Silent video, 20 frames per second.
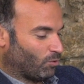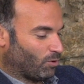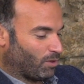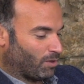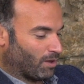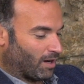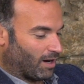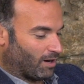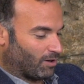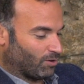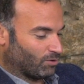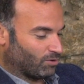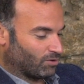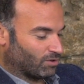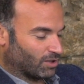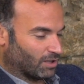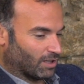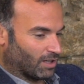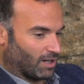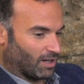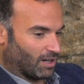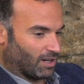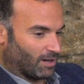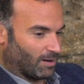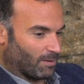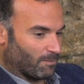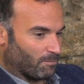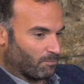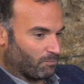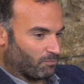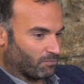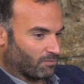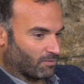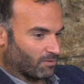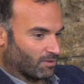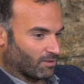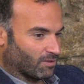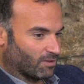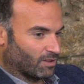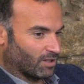without
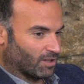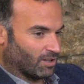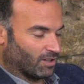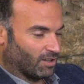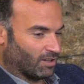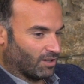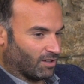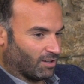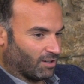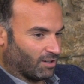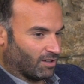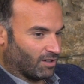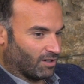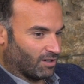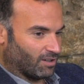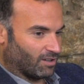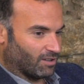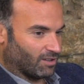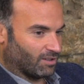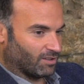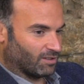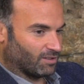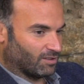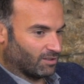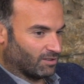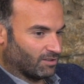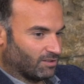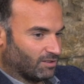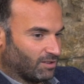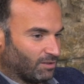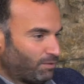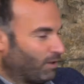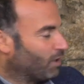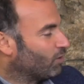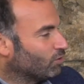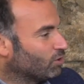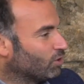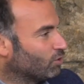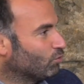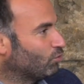the
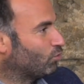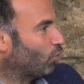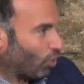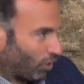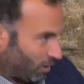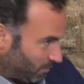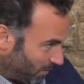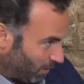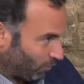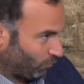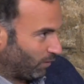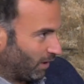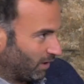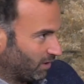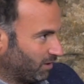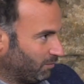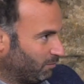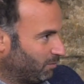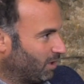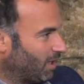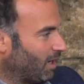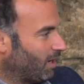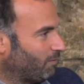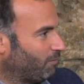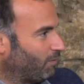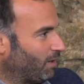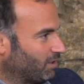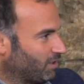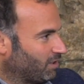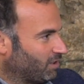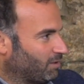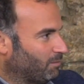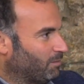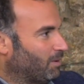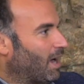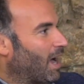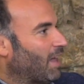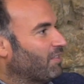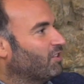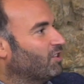difficulty to talk about
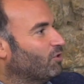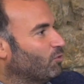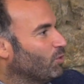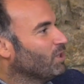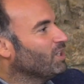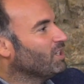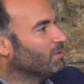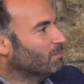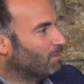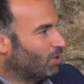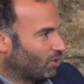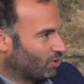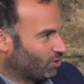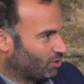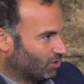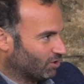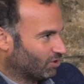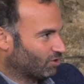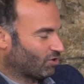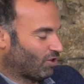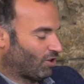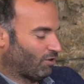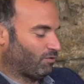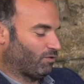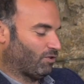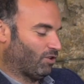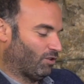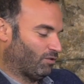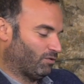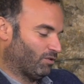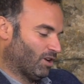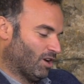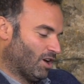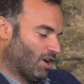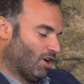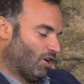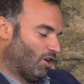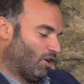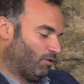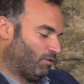fascism and the re-emergence
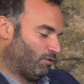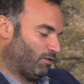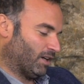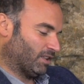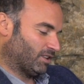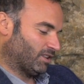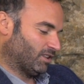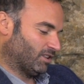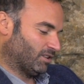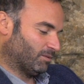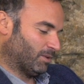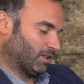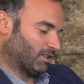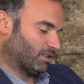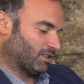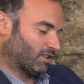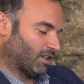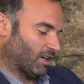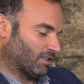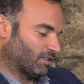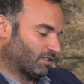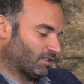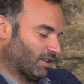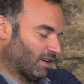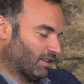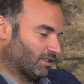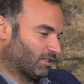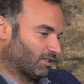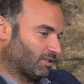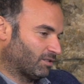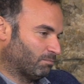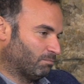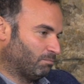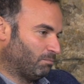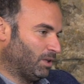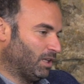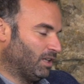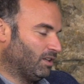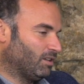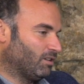of fascism as
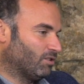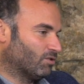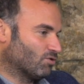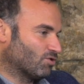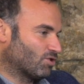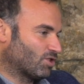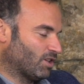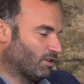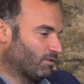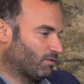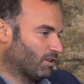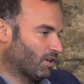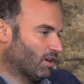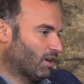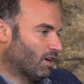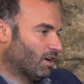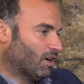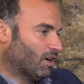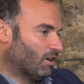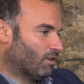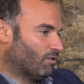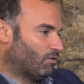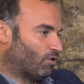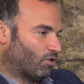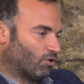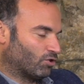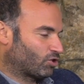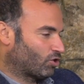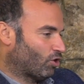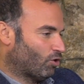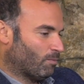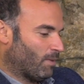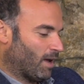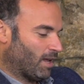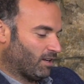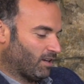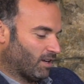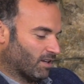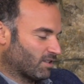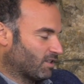being conceived for so
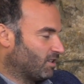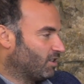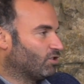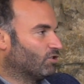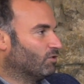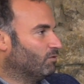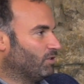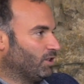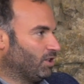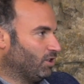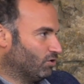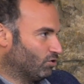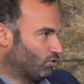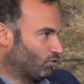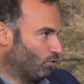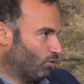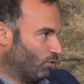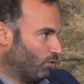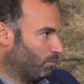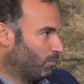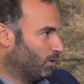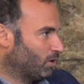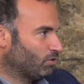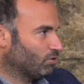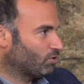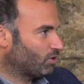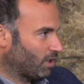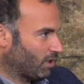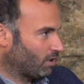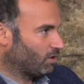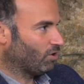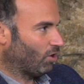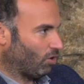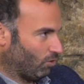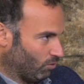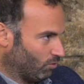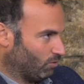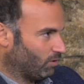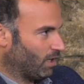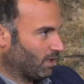many as an inconvenient truth. But you say,
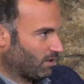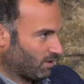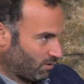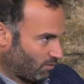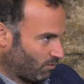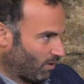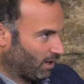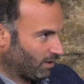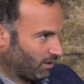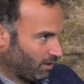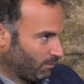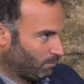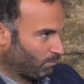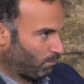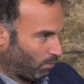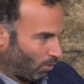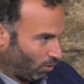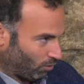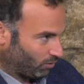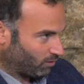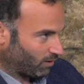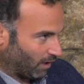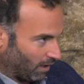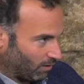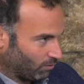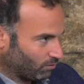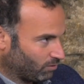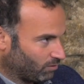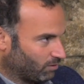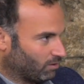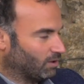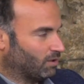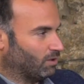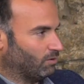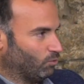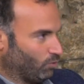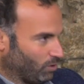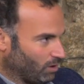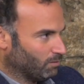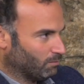no, let's rightly point out
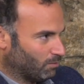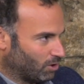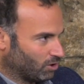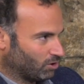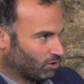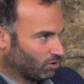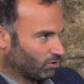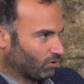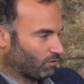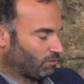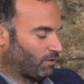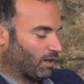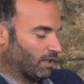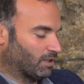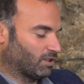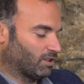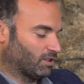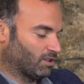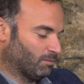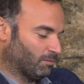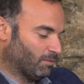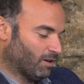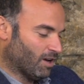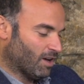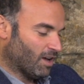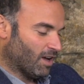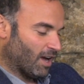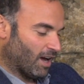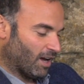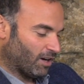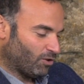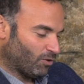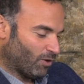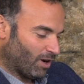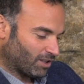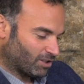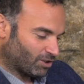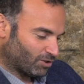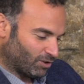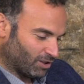the re-emergence of fascism, and you
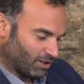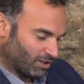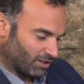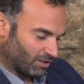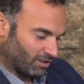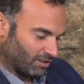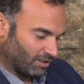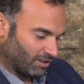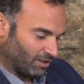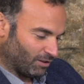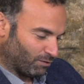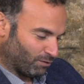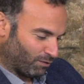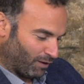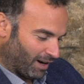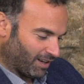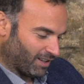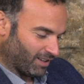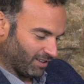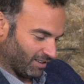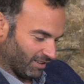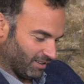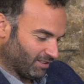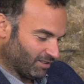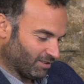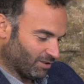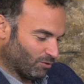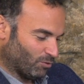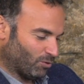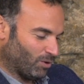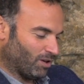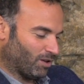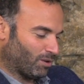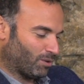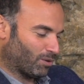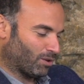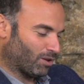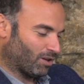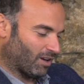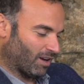actually define it
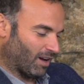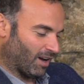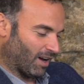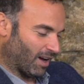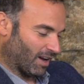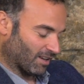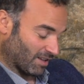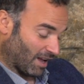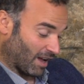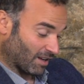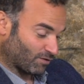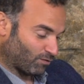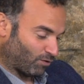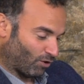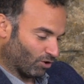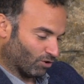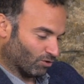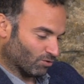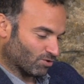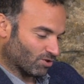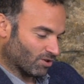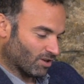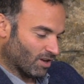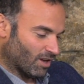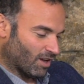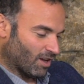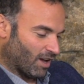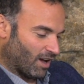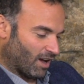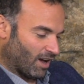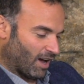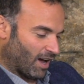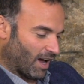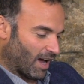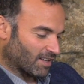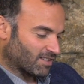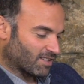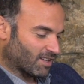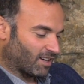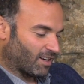with as follows:
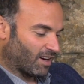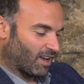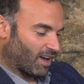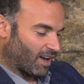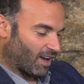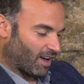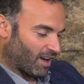as an